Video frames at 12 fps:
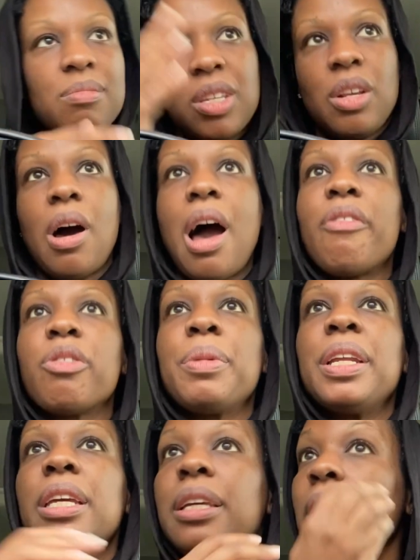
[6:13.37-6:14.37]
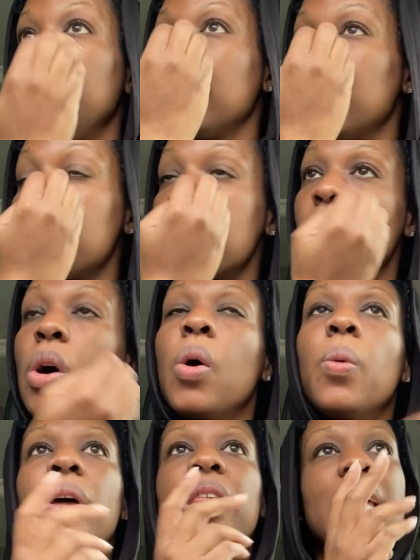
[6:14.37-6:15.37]
you know, however many years
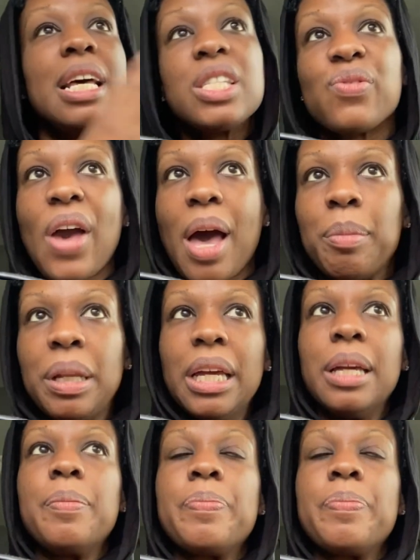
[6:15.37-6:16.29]
with his family.